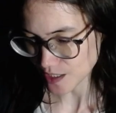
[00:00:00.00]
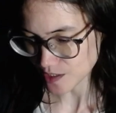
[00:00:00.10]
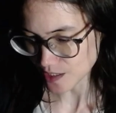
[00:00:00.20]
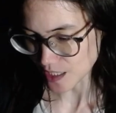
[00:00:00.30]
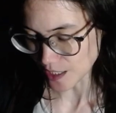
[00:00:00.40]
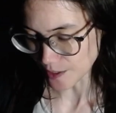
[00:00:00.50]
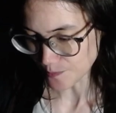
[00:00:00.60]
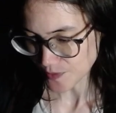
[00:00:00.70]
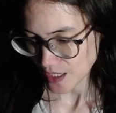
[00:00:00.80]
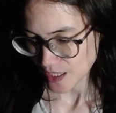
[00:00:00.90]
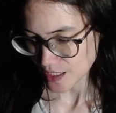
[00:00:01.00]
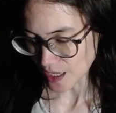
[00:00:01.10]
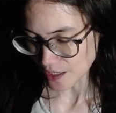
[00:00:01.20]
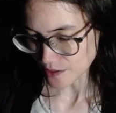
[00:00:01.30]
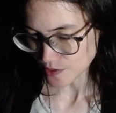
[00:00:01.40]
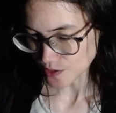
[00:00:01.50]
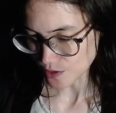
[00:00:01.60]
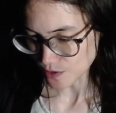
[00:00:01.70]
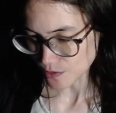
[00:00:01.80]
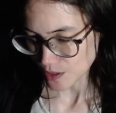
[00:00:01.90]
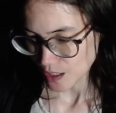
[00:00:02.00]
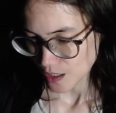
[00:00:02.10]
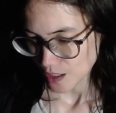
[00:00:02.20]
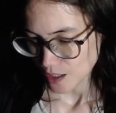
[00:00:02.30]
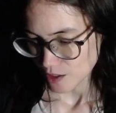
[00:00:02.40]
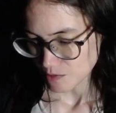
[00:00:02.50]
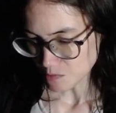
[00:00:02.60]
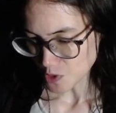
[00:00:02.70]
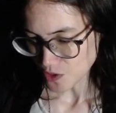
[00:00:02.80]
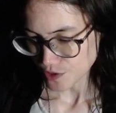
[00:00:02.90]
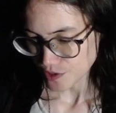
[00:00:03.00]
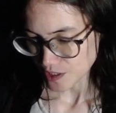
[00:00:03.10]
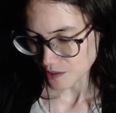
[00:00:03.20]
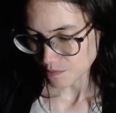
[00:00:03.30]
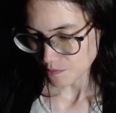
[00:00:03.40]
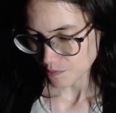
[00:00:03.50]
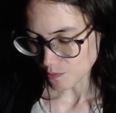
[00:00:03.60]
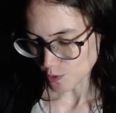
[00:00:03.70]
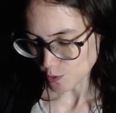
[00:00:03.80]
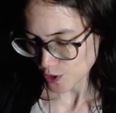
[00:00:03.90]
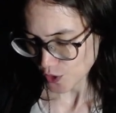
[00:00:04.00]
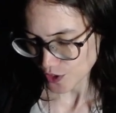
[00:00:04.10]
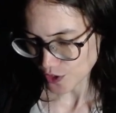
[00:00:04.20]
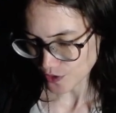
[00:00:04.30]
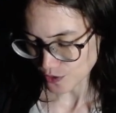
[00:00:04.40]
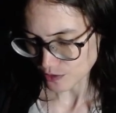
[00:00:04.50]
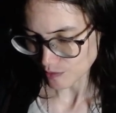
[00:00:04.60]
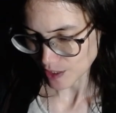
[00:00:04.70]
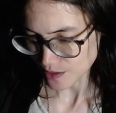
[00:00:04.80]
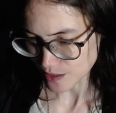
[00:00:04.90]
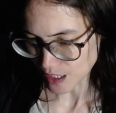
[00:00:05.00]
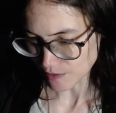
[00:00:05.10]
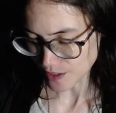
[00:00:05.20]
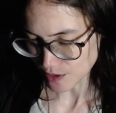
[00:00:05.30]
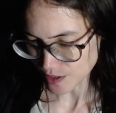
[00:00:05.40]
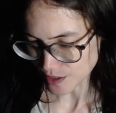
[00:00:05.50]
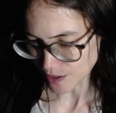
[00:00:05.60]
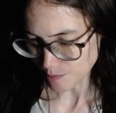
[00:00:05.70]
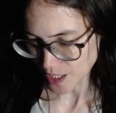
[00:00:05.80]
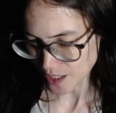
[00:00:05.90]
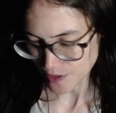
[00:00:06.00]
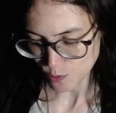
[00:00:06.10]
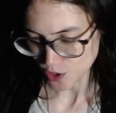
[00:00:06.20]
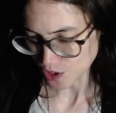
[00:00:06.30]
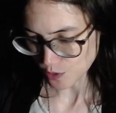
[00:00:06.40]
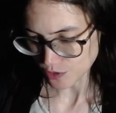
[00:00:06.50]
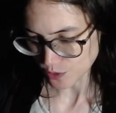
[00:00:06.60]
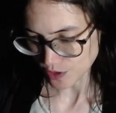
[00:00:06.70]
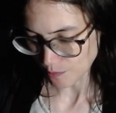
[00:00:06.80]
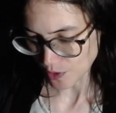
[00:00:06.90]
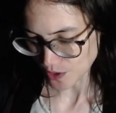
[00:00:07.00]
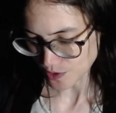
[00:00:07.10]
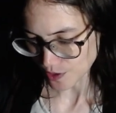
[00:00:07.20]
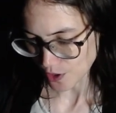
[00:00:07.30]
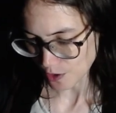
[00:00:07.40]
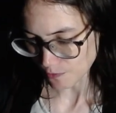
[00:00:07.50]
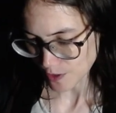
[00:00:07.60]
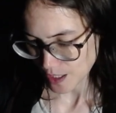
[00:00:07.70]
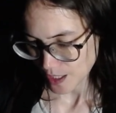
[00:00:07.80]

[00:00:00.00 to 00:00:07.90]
let's see. Yeah, so mostly, we already got those pet stuff. There is another pet thing which I won't do an unboxing of.